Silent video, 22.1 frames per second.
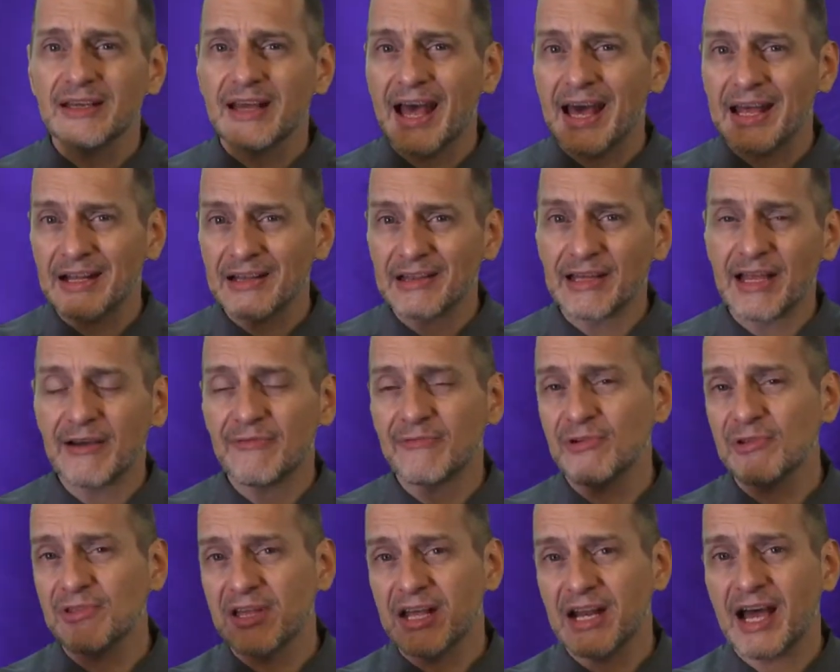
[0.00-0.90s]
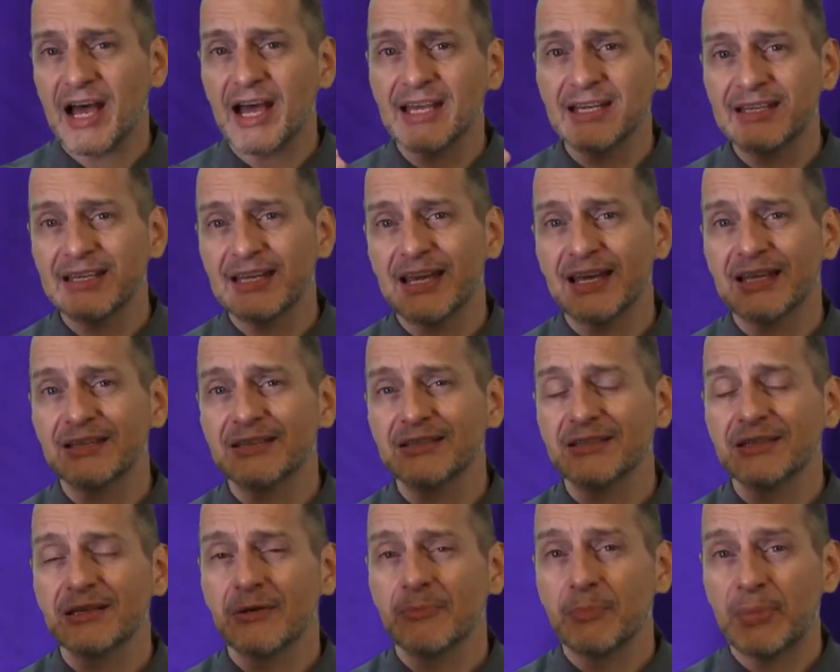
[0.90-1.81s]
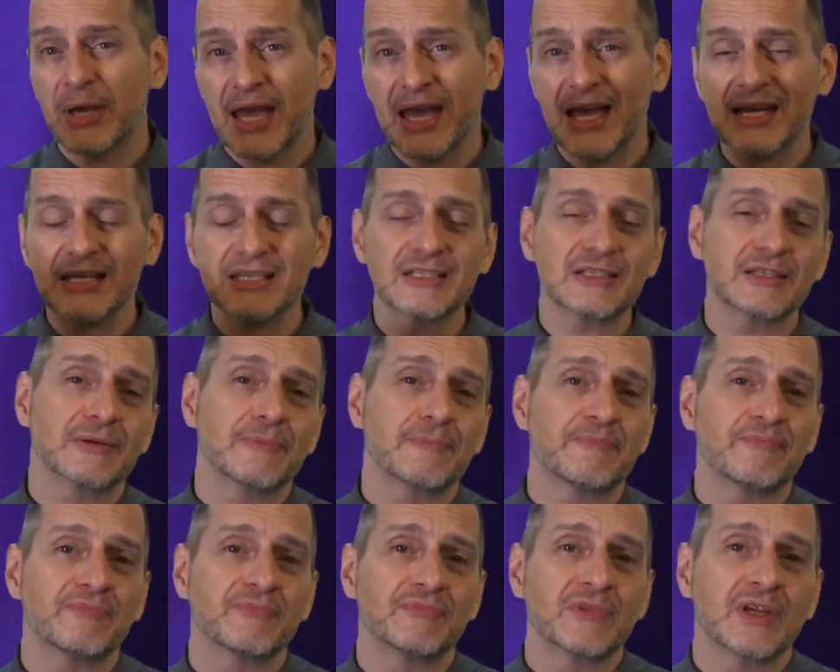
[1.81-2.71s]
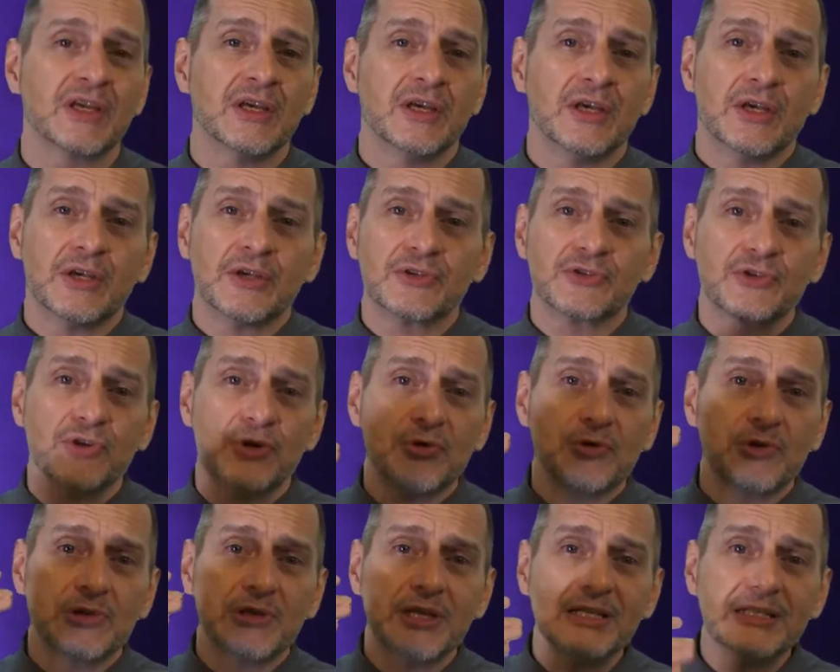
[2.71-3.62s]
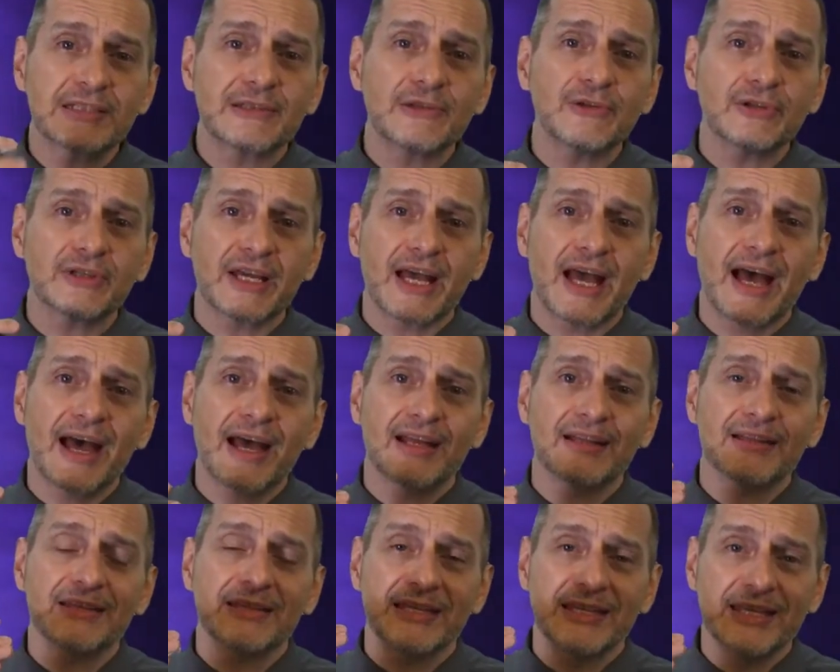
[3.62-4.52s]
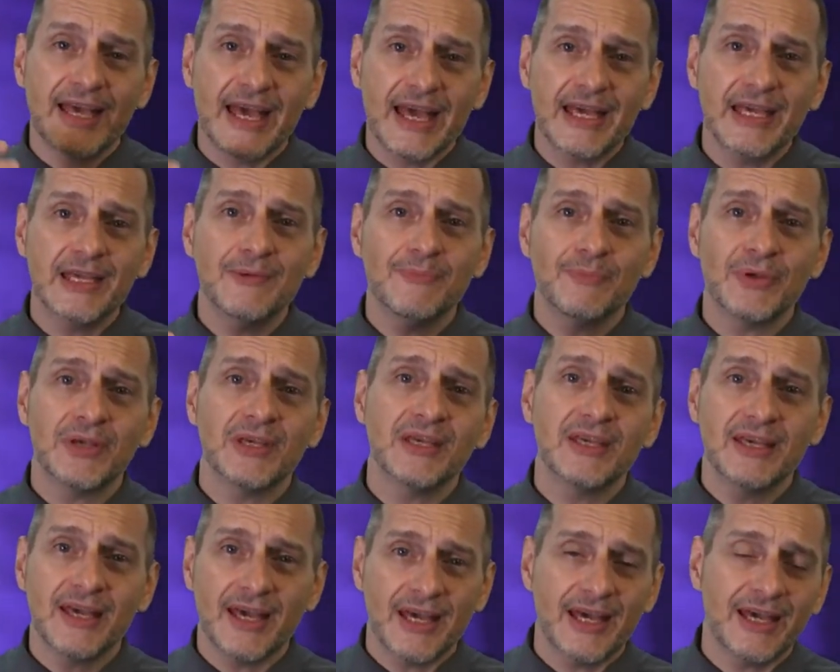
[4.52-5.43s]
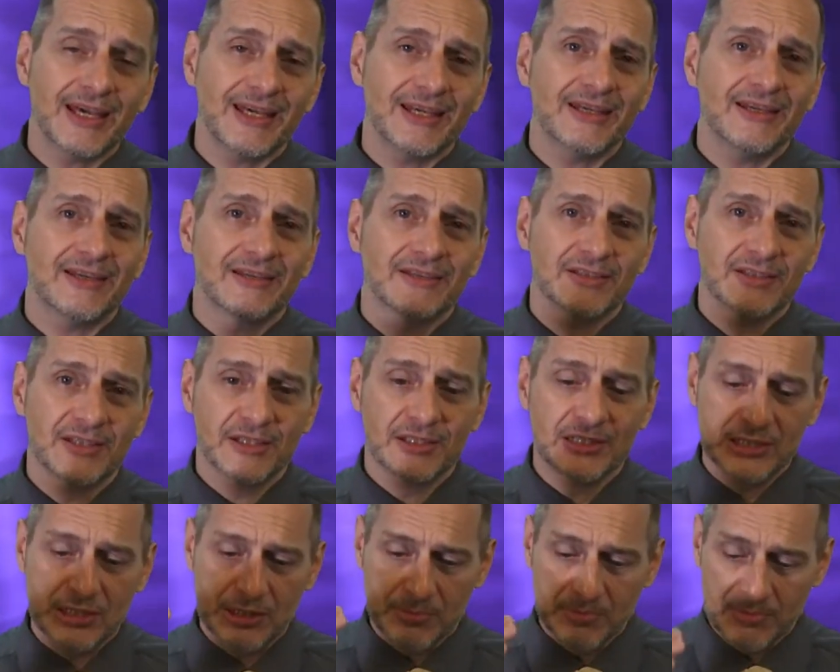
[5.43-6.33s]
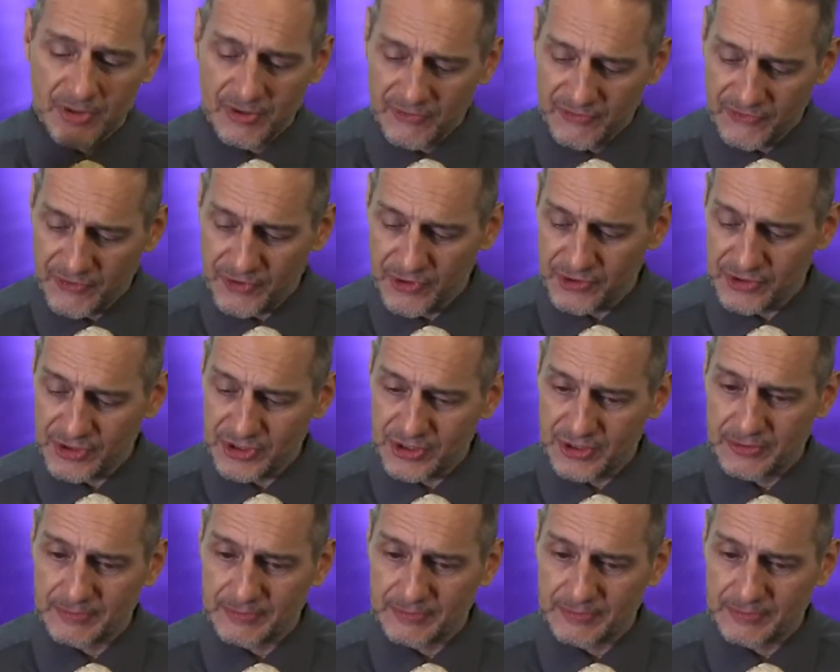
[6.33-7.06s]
at a level that I can pass? So let's look at the APA system first.